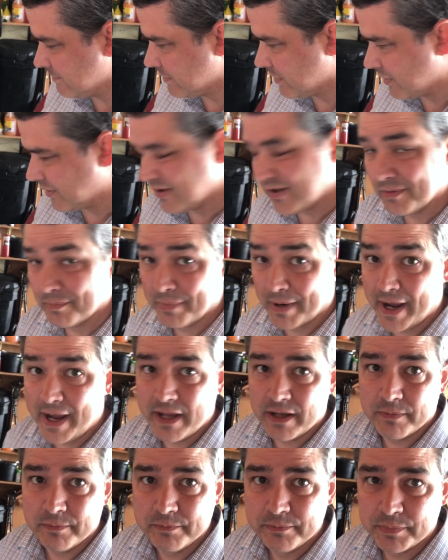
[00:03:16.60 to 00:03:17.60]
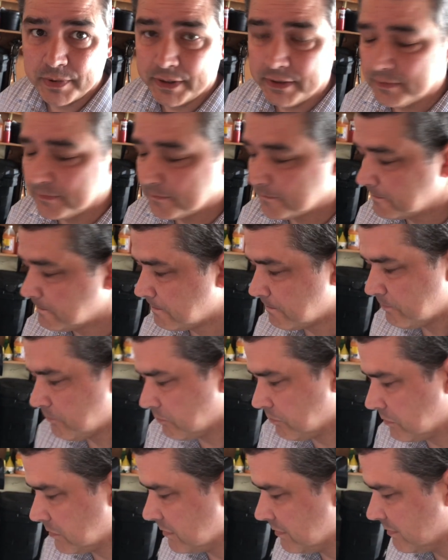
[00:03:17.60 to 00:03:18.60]
Or you can buy them, but
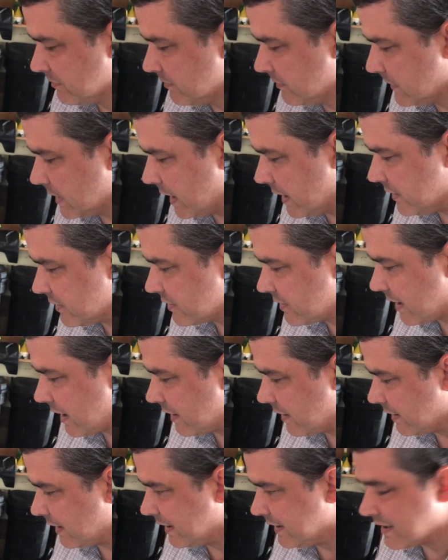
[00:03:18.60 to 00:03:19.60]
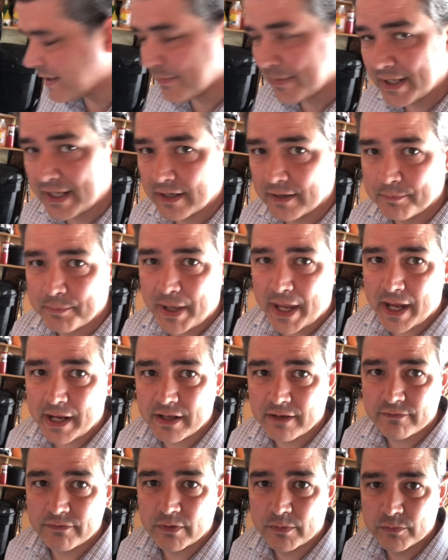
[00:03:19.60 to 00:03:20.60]
I just kind of, anytime I get a
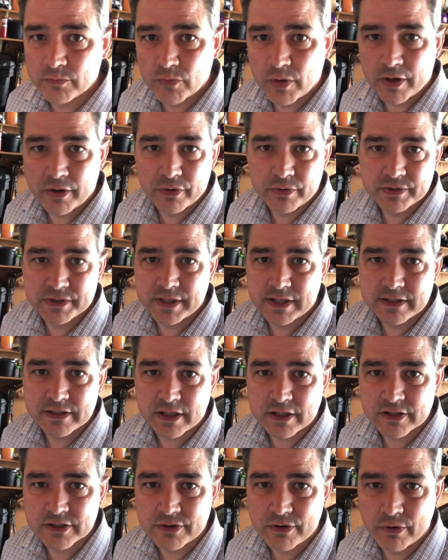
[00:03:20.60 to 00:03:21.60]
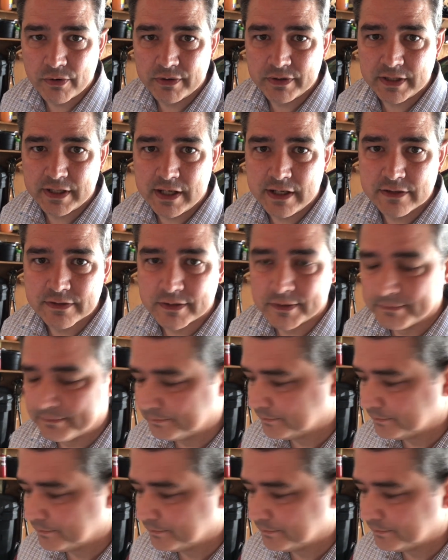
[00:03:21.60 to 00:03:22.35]
packet from one of those things, I just throw it in the Keezer.